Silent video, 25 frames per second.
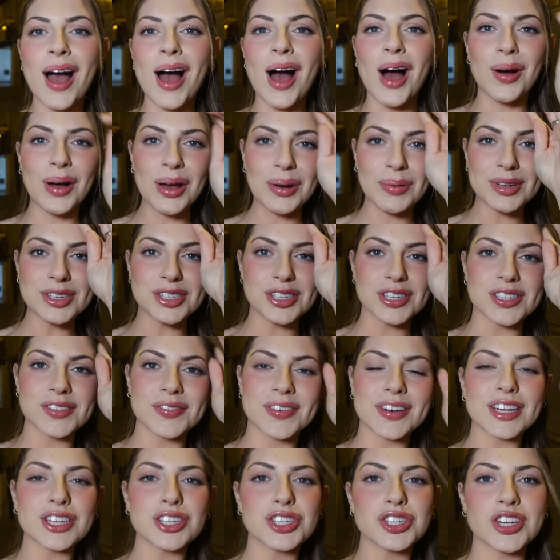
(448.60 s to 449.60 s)
Okay, we just
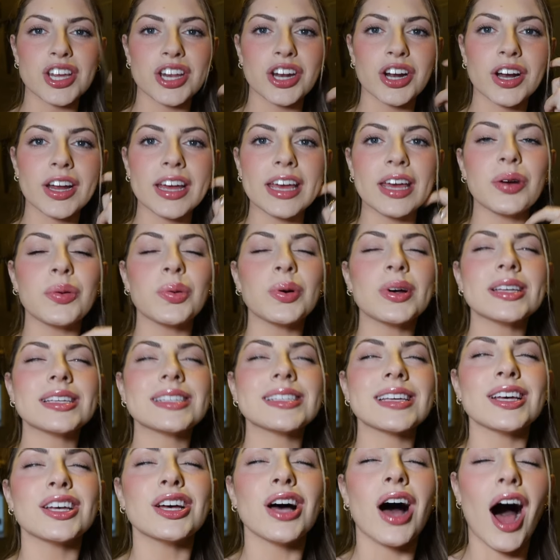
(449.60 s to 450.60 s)
finished dinner. It
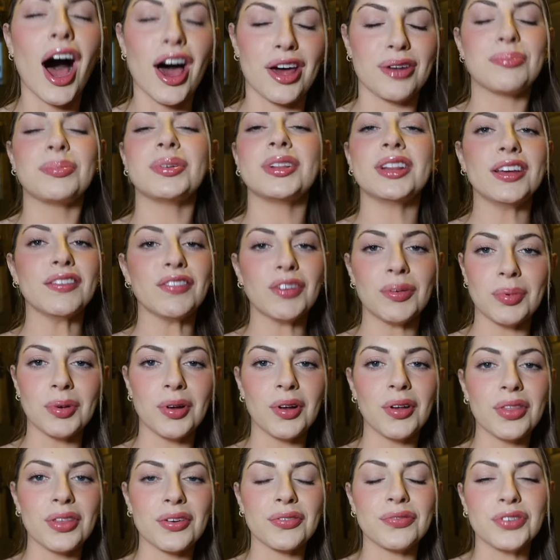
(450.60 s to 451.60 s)
was
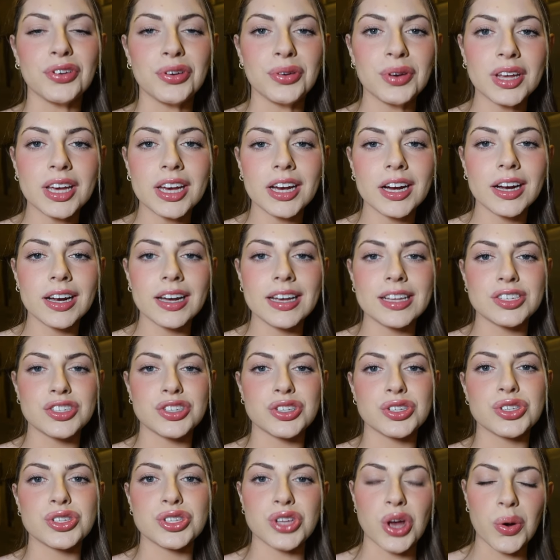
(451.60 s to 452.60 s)
unbelievable. The food here is
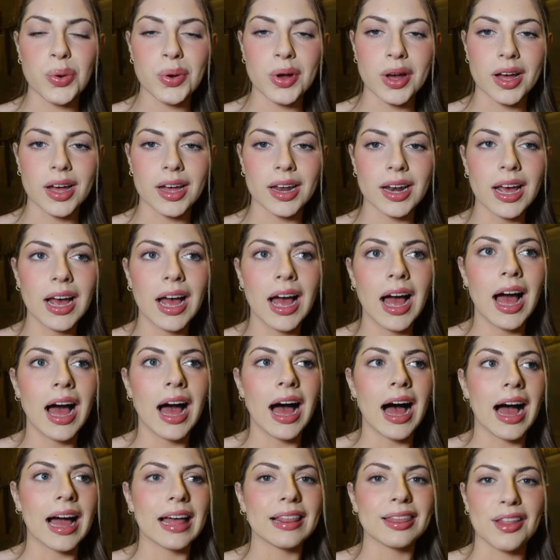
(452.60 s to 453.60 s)
just so good.
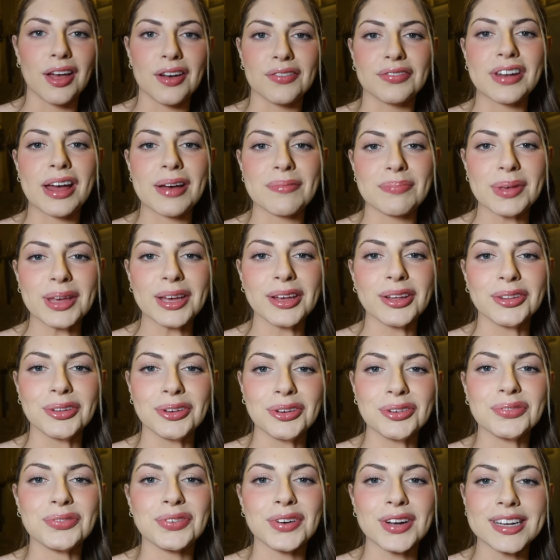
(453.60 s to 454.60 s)
I love not being
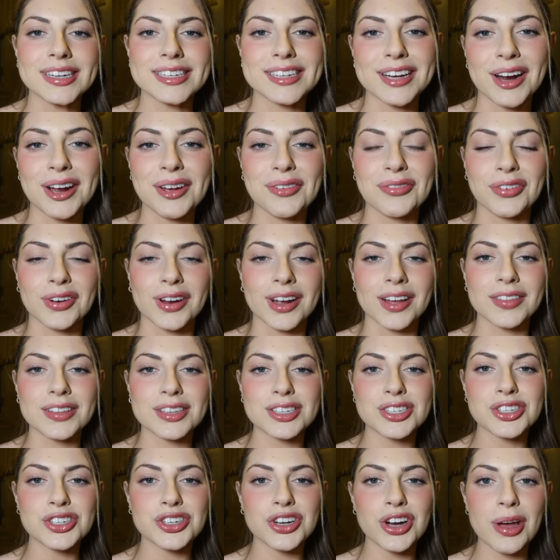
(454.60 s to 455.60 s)
gluten-free and dairy-free on
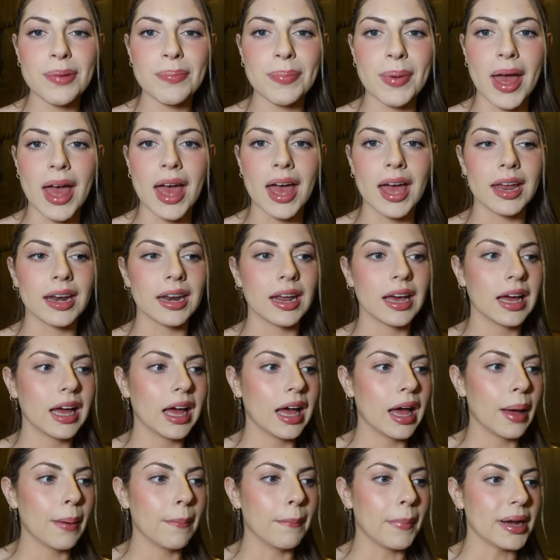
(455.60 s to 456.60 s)
this trip, and
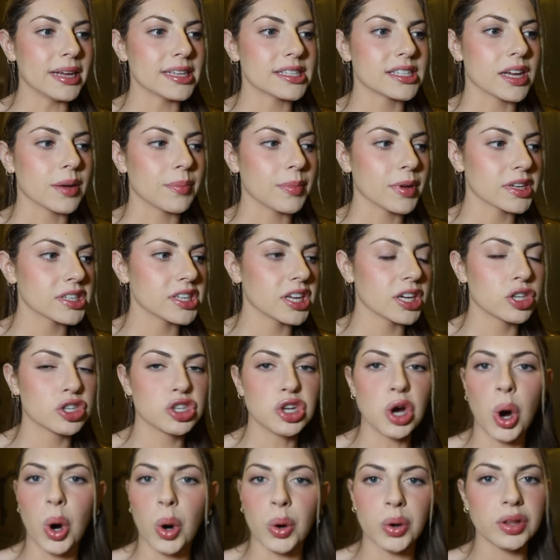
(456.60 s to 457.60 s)
my stomach's like
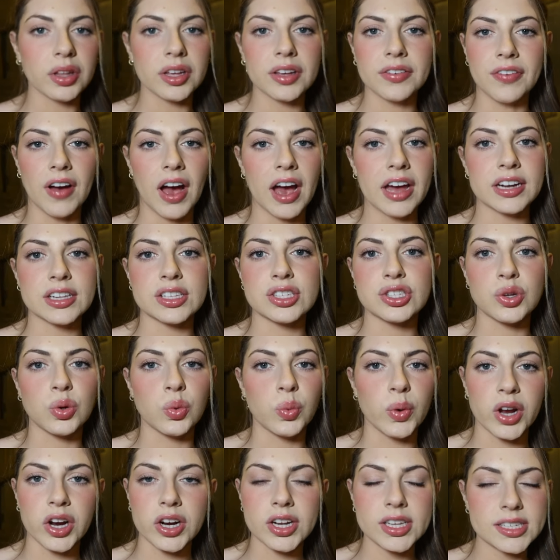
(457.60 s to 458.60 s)
totally fine. It's the
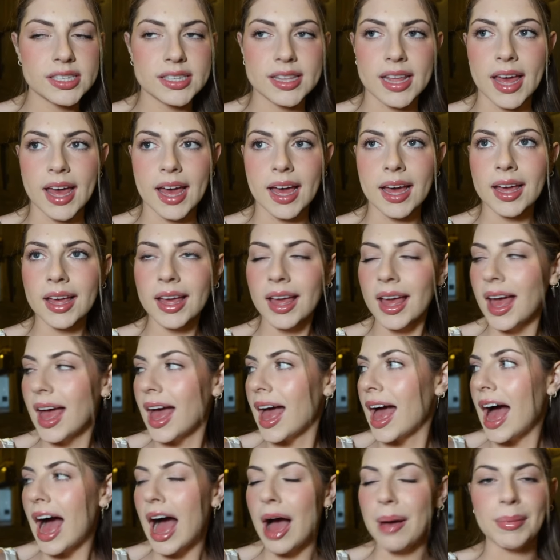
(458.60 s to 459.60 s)
weirdest thing.
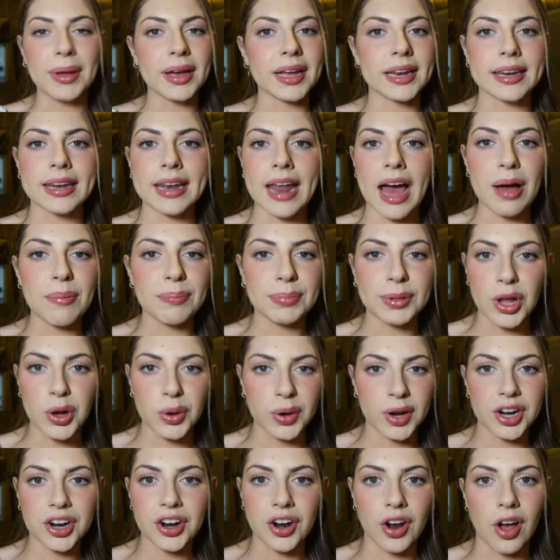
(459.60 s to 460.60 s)
I'm like not
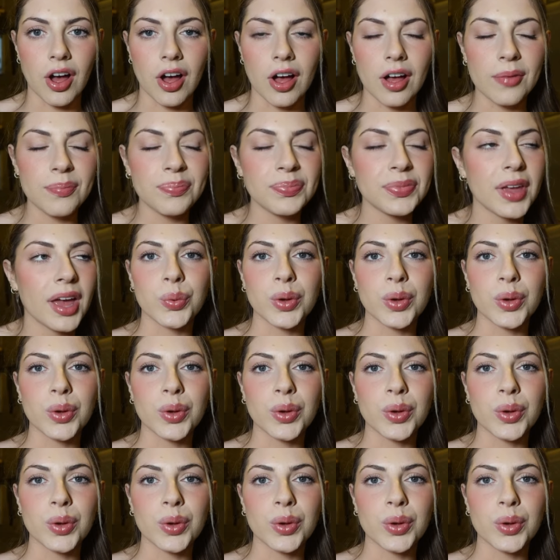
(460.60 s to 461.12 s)
bloated at all.